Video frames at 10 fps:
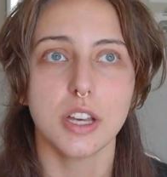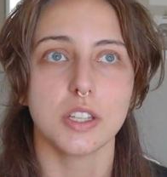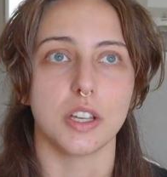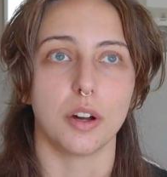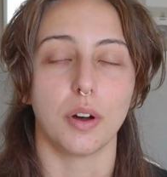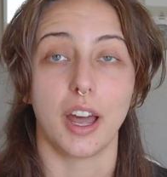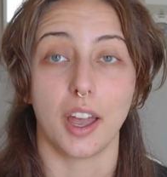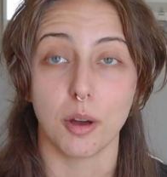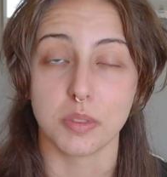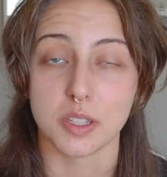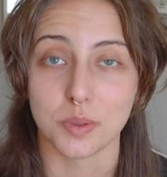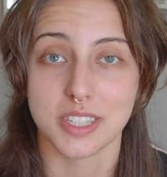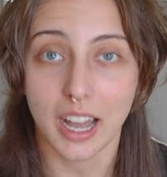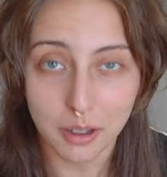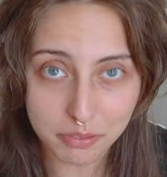So I hope this
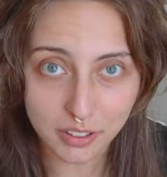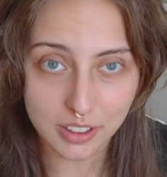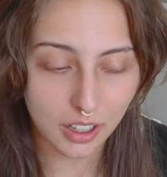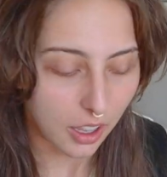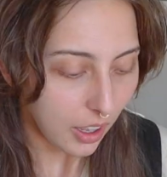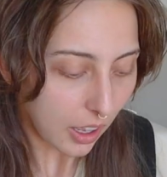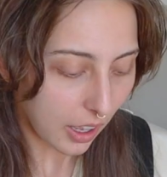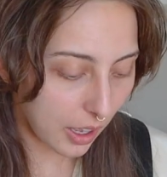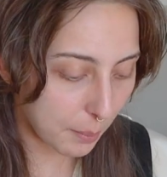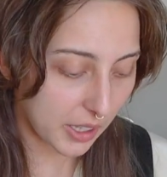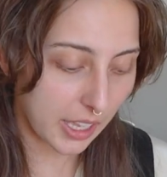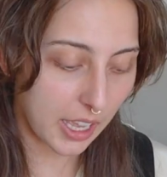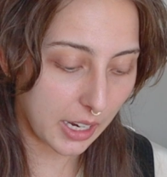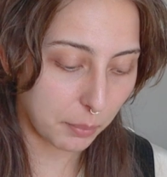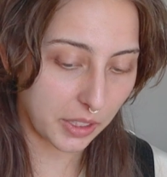was helpful. Um,
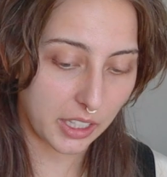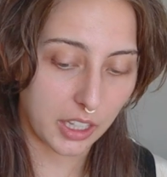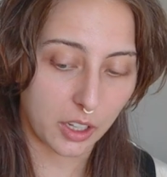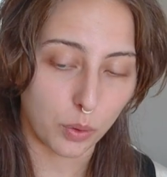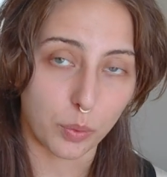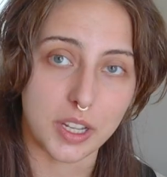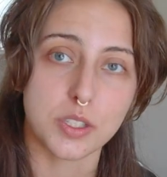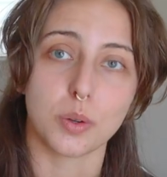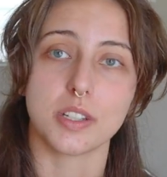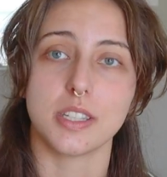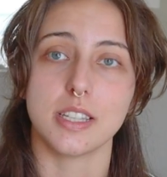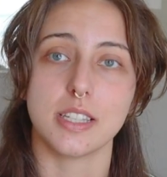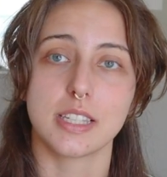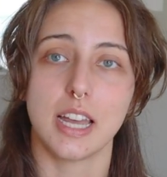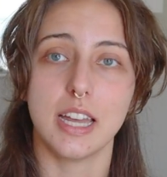again, I'm linking
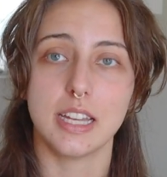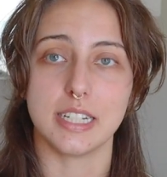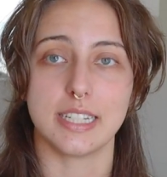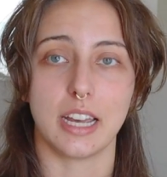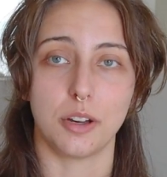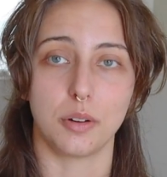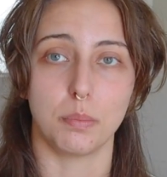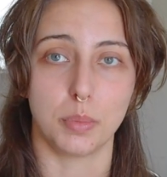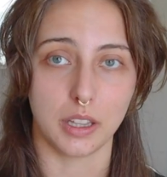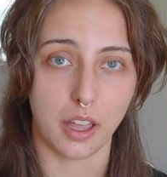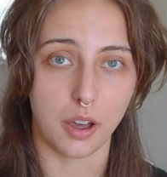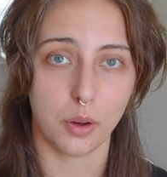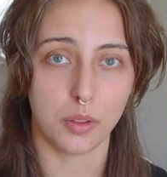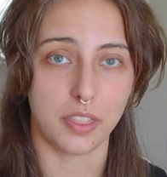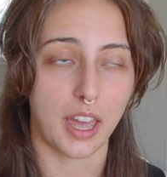resources down
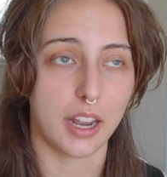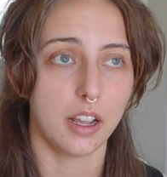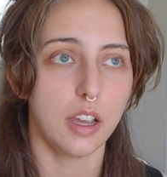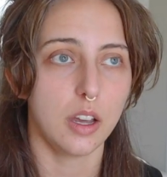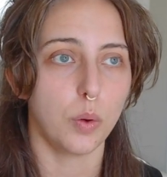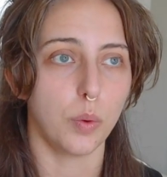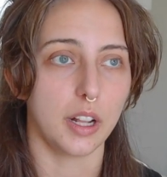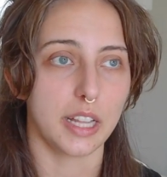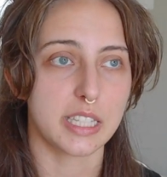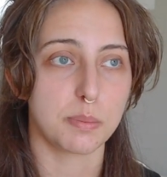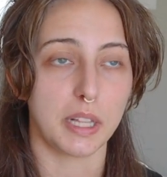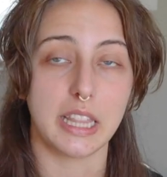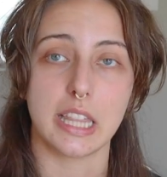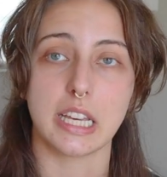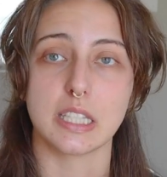below that will
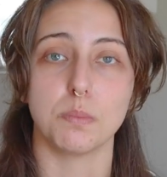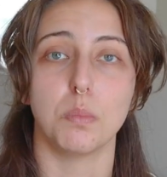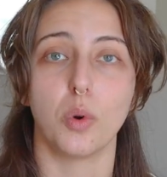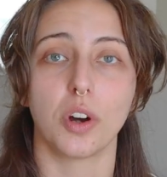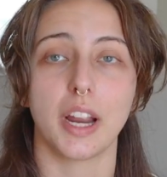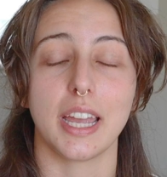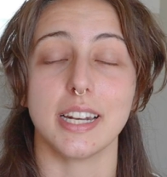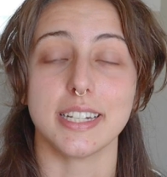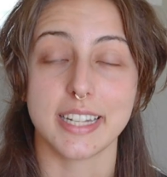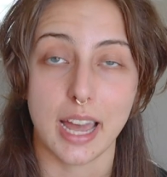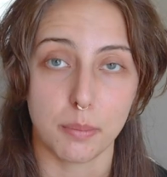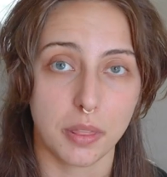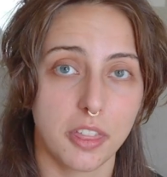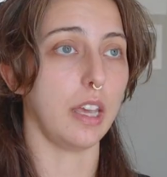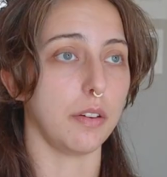explain things more in
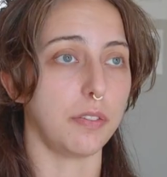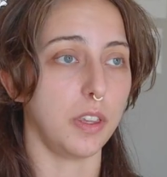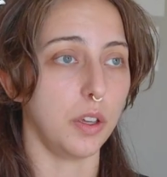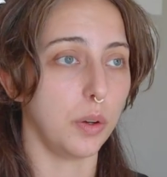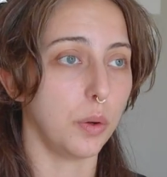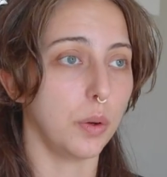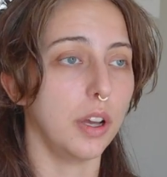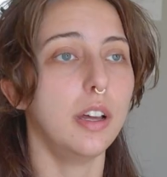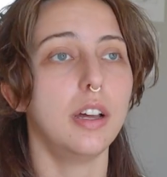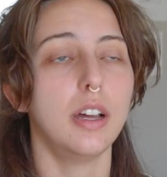depth. If you